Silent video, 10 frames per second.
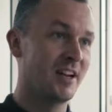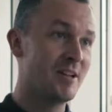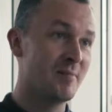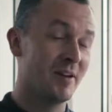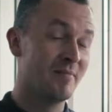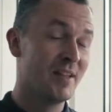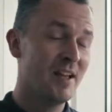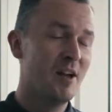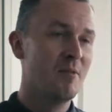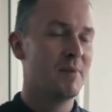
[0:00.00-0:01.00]
climate,
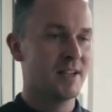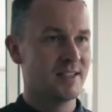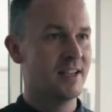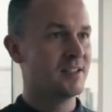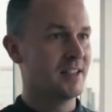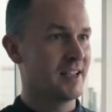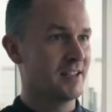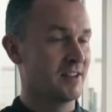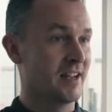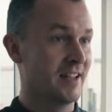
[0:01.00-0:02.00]
but essentially
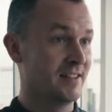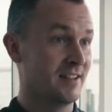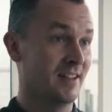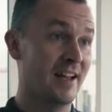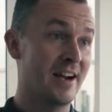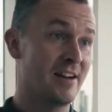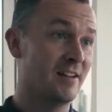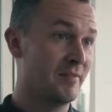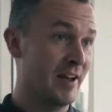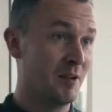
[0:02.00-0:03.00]
kids are getting to learn
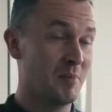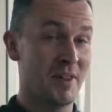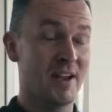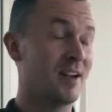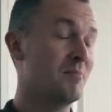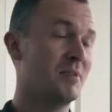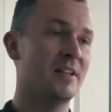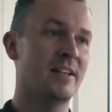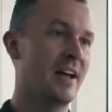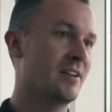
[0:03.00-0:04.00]
and develop within a
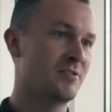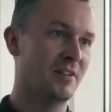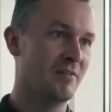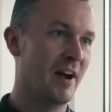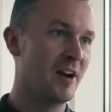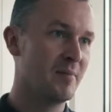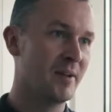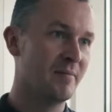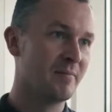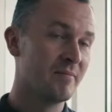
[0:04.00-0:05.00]
completely natural
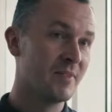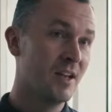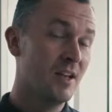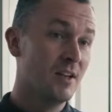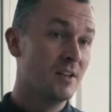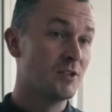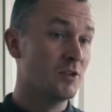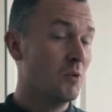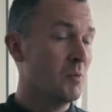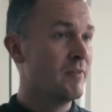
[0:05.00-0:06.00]
environment.
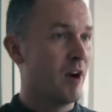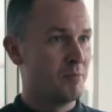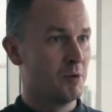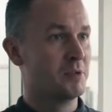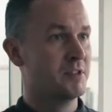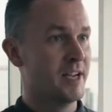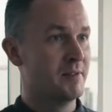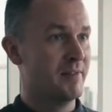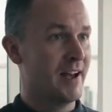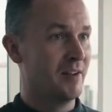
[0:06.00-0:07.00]
So we've got a
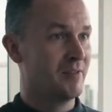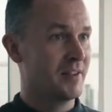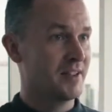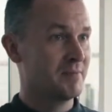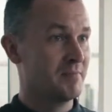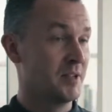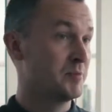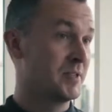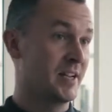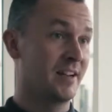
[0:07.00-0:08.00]
prototype developed for
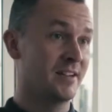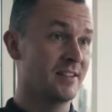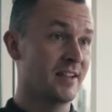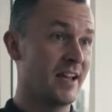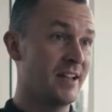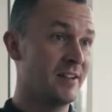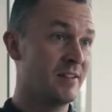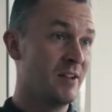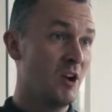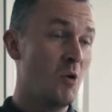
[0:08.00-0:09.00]
this particular
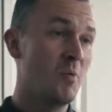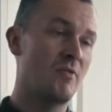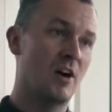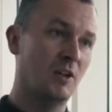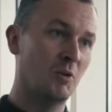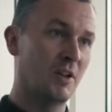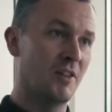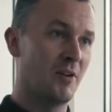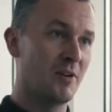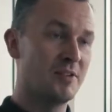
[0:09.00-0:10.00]
design. We've got a local
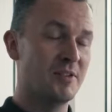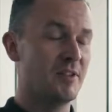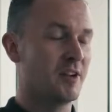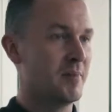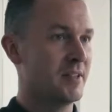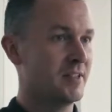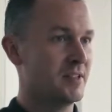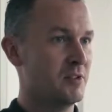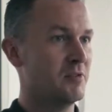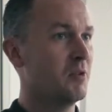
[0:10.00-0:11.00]
authority who's now committing
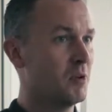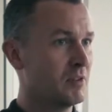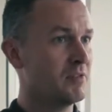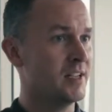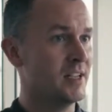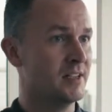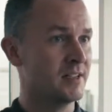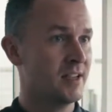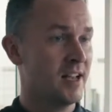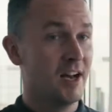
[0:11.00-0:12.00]
to do 4 of
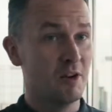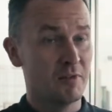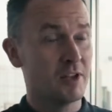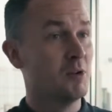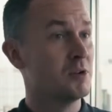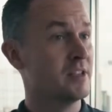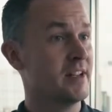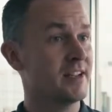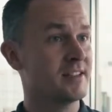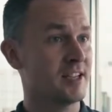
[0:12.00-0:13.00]
these, and over the course of the
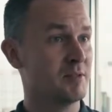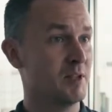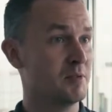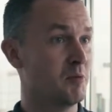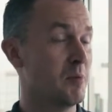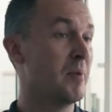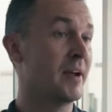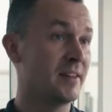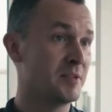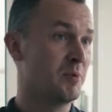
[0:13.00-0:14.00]
next 6 months we'll be
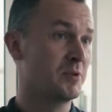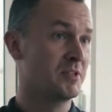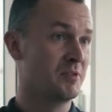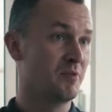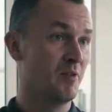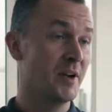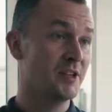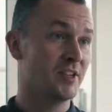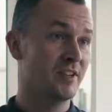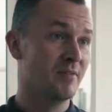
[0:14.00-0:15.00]
bringing this project to
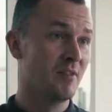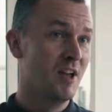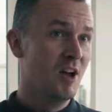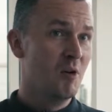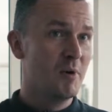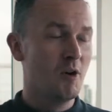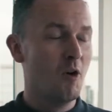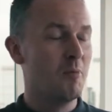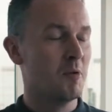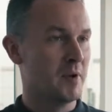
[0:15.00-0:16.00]
fruition. We
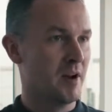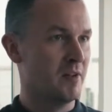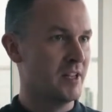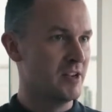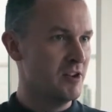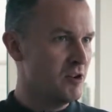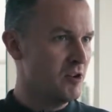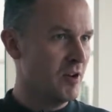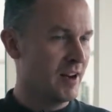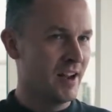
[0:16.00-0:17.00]
hope it will be a really
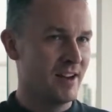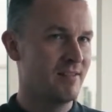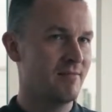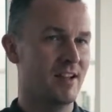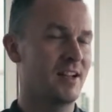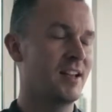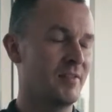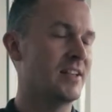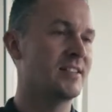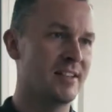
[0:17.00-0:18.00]
new and kind
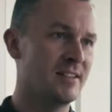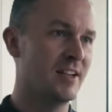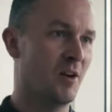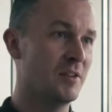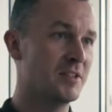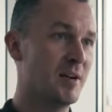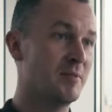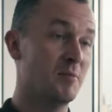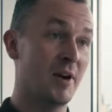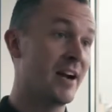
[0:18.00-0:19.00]
of exciting
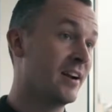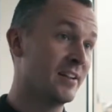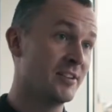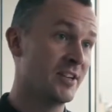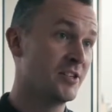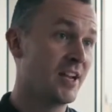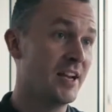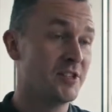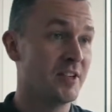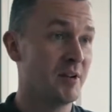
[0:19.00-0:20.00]
concept and what early years
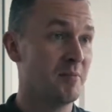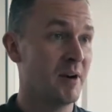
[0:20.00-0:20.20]
education can